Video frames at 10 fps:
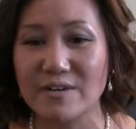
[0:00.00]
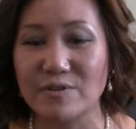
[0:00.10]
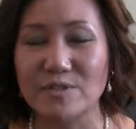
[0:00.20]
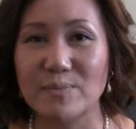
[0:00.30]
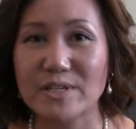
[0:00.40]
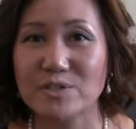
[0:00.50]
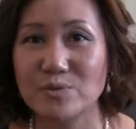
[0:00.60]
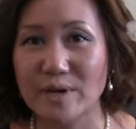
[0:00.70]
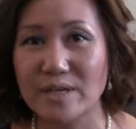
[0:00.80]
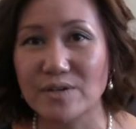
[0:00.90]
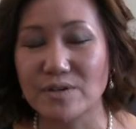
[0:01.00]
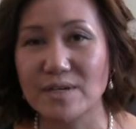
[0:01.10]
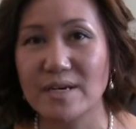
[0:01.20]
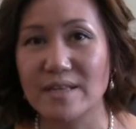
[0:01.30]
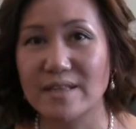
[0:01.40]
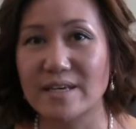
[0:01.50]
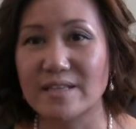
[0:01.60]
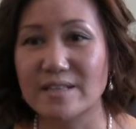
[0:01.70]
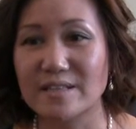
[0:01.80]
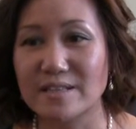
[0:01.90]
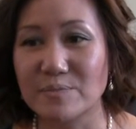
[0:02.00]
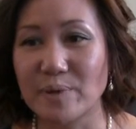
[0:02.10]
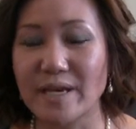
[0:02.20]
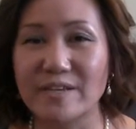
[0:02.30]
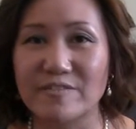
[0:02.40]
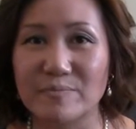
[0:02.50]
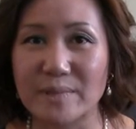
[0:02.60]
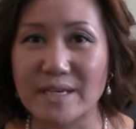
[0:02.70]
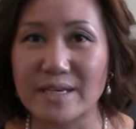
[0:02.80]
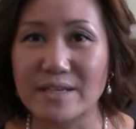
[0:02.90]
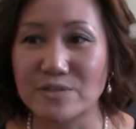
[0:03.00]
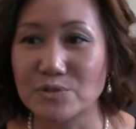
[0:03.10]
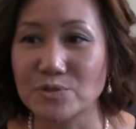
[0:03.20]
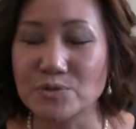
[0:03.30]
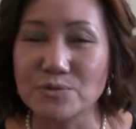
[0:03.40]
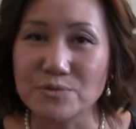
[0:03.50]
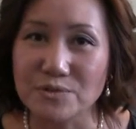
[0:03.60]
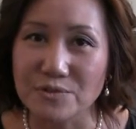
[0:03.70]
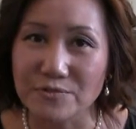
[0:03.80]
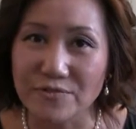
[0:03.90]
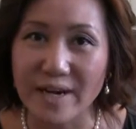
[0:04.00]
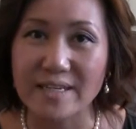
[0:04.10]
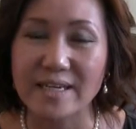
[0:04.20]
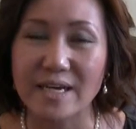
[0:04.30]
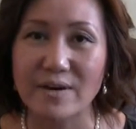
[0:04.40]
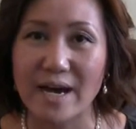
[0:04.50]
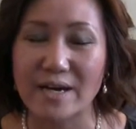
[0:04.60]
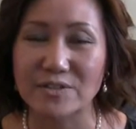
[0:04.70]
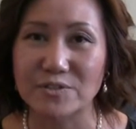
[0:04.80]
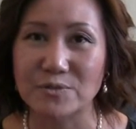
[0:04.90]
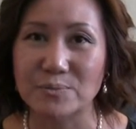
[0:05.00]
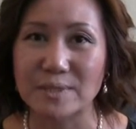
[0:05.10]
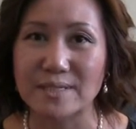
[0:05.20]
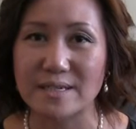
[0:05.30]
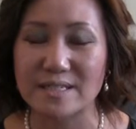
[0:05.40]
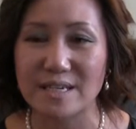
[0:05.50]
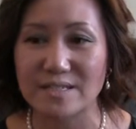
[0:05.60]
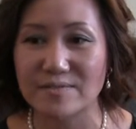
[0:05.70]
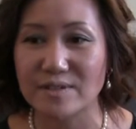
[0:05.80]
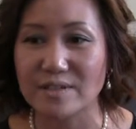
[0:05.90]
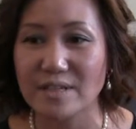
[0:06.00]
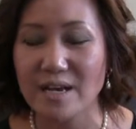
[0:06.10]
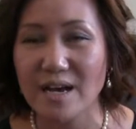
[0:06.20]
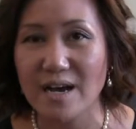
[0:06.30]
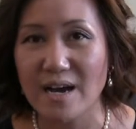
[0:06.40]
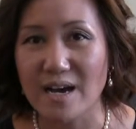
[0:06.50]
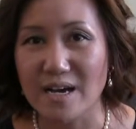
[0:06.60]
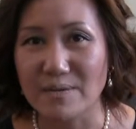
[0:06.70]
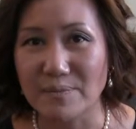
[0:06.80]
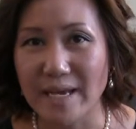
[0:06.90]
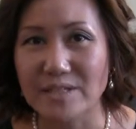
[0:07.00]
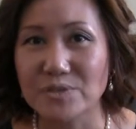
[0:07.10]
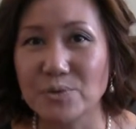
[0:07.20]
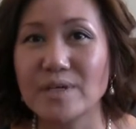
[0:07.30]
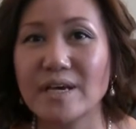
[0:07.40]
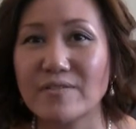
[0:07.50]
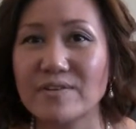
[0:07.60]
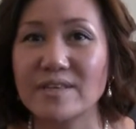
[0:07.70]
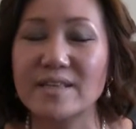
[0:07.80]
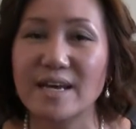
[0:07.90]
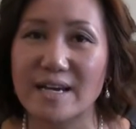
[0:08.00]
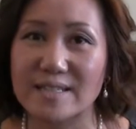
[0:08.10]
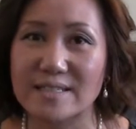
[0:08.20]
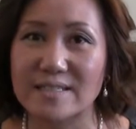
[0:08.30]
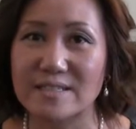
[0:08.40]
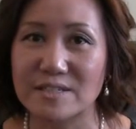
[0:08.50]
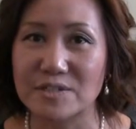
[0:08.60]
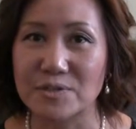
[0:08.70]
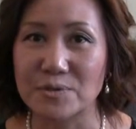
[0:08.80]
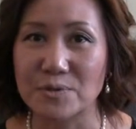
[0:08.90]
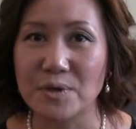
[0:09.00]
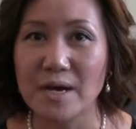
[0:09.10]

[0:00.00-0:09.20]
was much greater than the pain of me finding out how to be successful, and doing everything that I did to